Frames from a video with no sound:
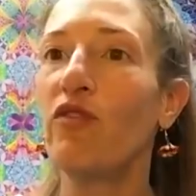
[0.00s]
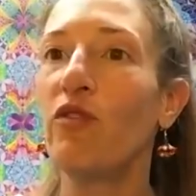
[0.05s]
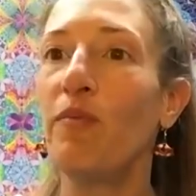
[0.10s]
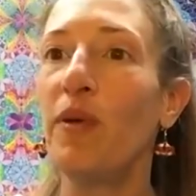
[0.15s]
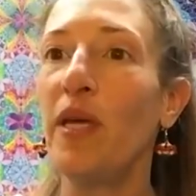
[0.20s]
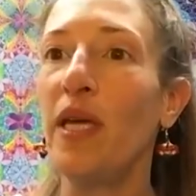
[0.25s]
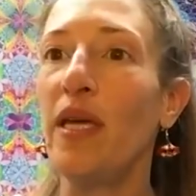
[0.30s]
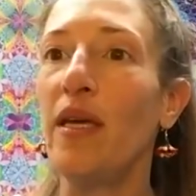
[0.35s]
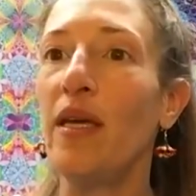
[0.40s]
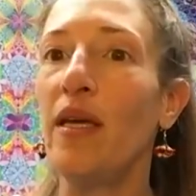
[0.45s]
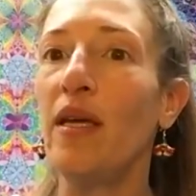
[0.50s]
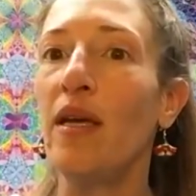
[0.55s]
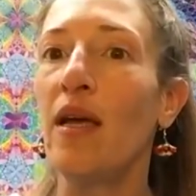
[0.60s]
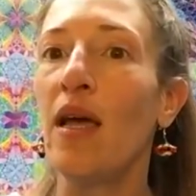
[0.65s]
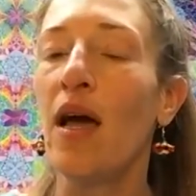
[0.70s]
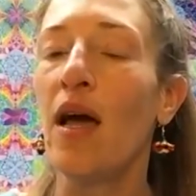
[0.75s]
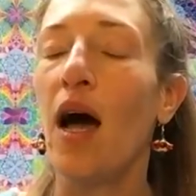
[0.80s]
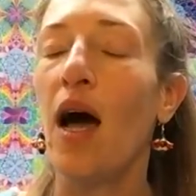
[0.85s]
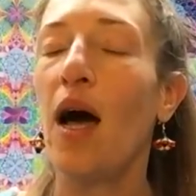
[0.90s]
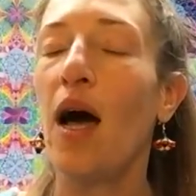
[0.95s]
to be
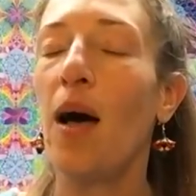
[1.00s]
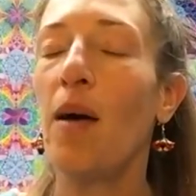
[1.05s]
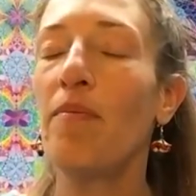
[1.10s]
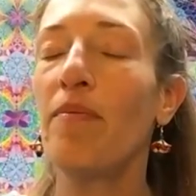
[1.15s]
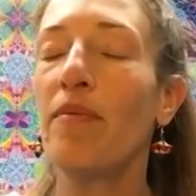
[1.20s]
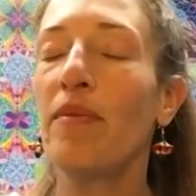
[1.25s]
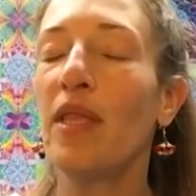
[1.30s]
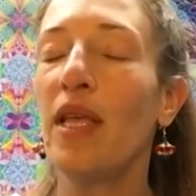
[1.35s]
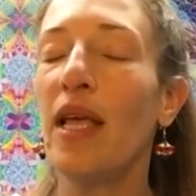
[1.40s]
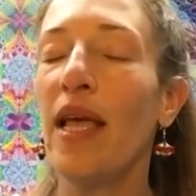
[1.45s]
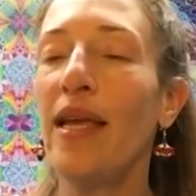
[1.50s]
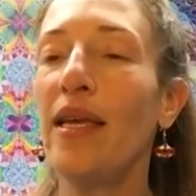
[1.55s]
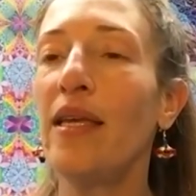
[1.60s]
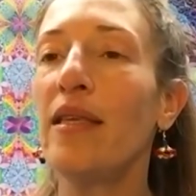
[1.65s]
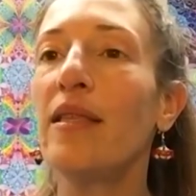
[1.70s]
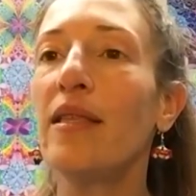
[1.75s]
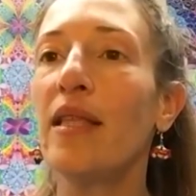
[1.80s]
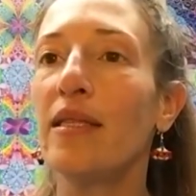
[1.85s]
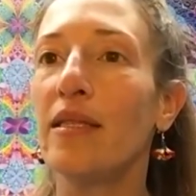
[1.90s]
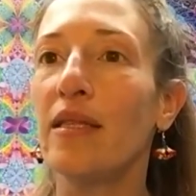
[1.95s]

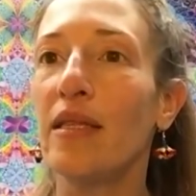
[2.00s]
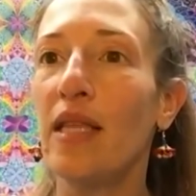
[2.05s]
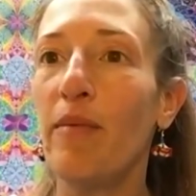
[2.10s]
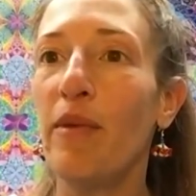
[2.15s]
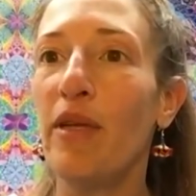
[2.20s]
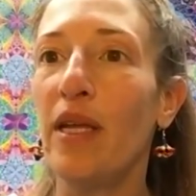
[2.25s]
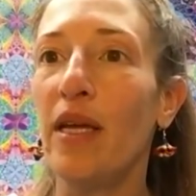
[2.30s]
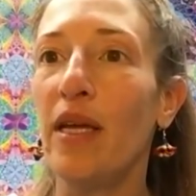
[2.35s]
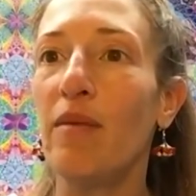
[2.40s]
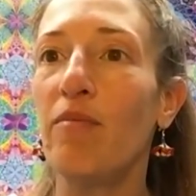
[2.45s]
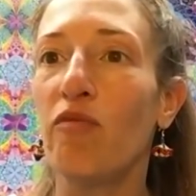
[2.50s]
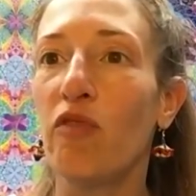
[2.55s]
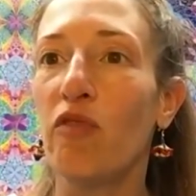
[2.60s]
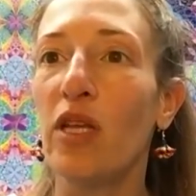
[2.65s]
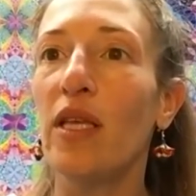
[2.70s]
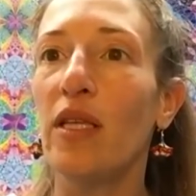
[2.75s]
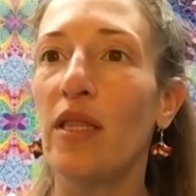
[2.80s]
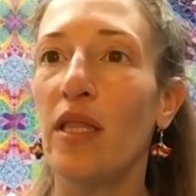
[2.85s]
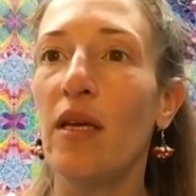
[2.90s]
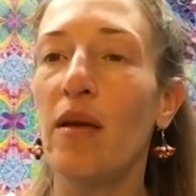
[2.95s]
anything that's limited.
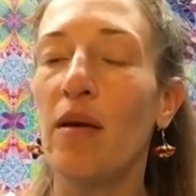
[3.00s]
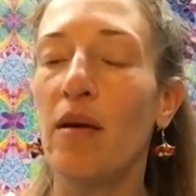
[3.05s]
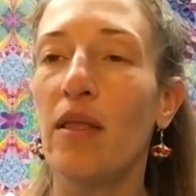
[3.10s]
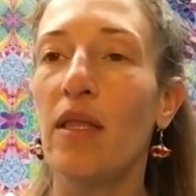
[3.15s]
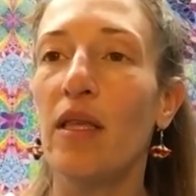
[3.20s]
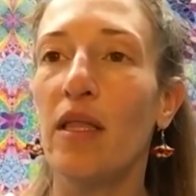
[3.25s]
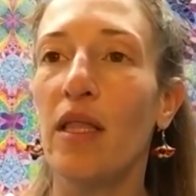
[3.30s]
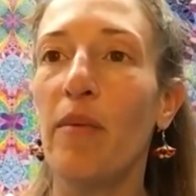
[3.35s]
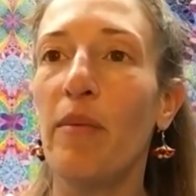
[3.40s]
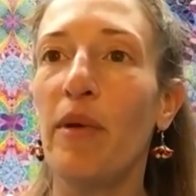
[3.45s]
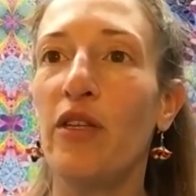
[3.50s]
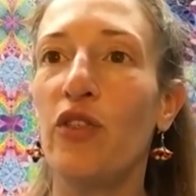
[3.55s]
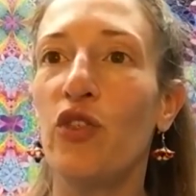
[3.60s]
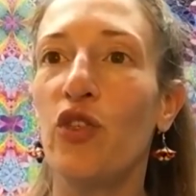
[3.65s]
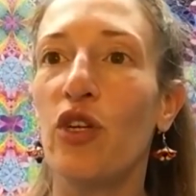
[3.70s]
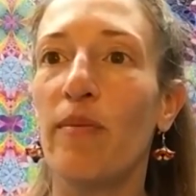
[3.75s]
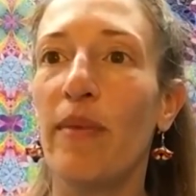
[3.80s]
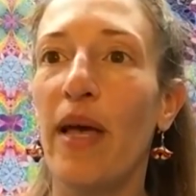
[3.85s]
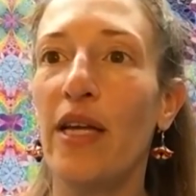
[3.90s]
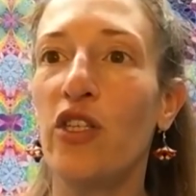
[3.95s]
Really, the limit is
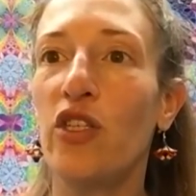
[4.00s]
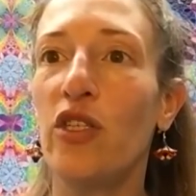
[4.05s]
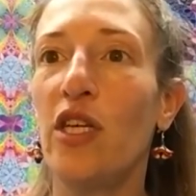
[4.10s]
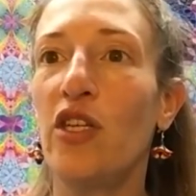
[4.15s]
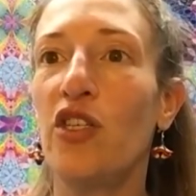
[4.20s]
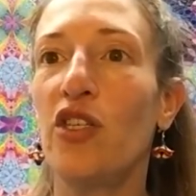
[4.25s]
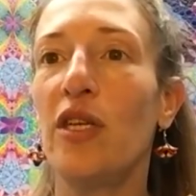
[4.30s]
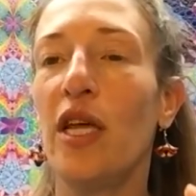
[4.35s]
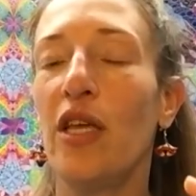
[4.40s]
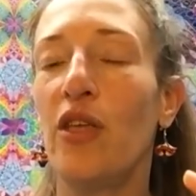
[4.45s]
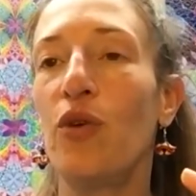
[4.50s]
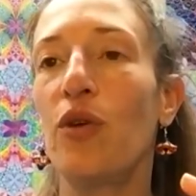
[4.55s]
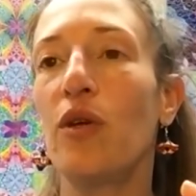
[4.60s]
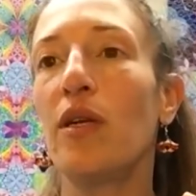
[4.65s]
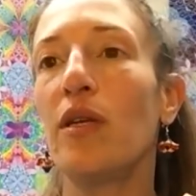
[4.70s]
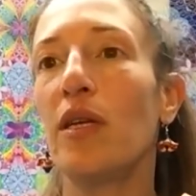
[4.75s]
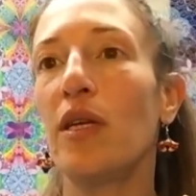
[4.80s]
your imagination, and you